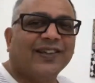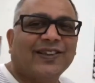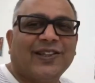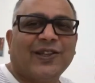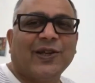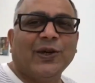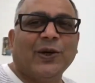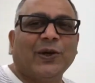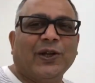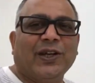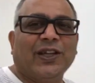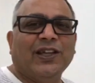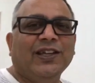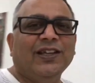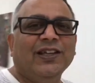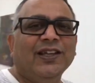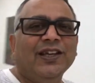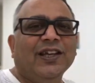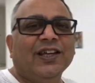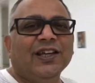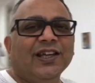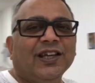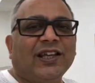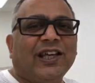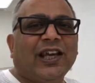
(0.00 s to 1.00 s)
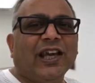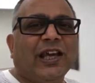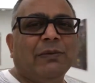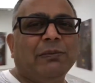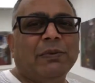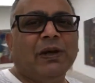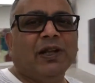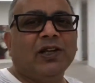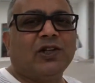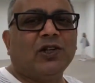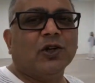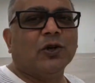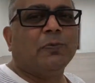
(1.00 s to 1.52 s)
theory came
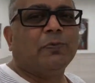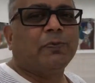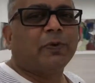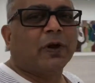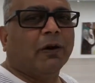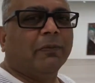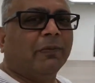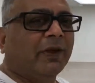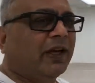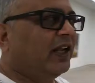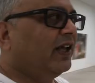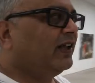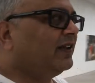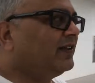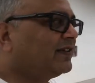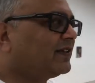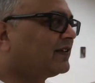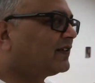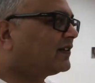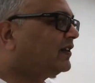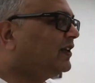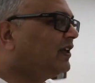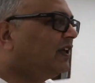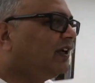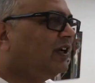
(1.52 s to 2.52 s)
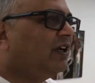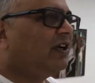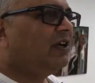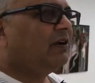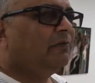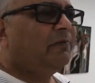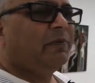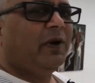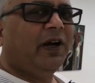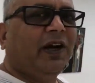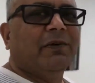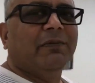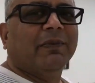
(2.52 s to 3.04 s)
into prominence,
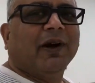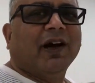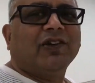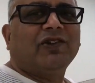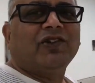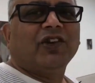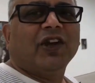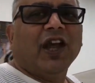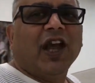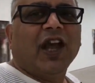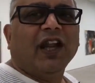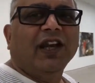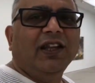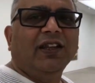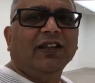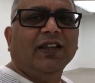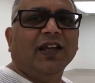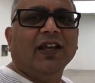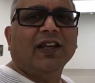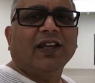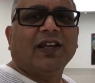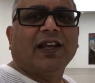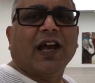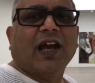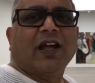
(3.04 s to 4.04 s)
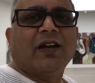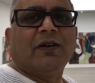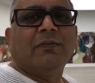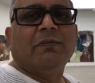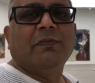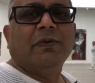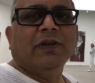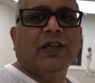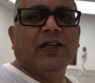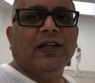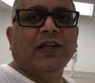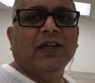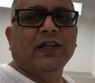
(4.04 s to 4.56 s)
pretty much anything
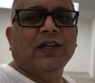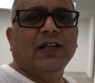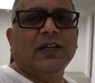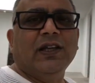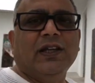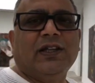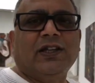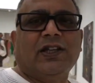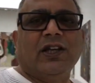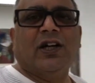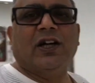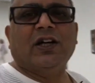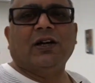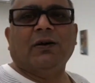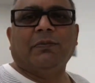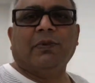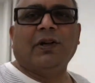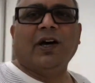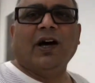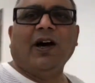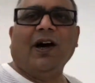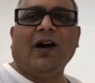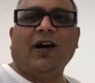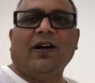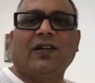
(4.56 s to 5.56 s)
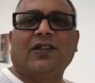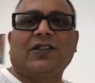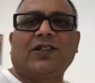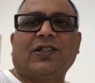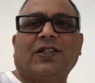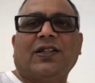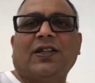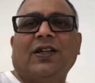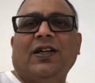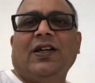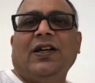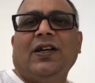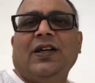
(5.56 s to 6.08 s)
can be termed art.
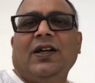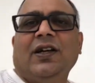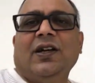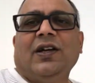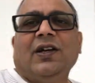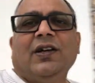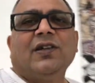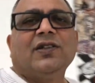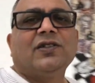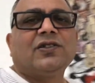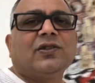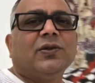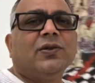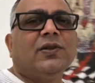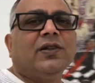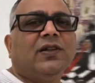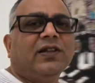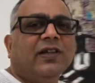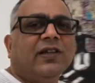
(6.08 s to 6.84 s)
So the